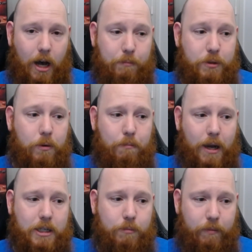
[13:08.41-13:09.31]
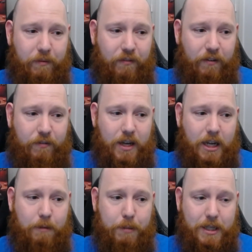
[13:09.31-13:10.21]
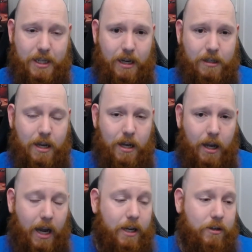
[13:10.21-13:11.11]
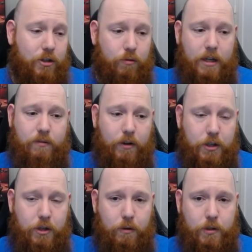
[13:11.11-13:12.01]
up to a maximum of 15%, and it is transferred to you.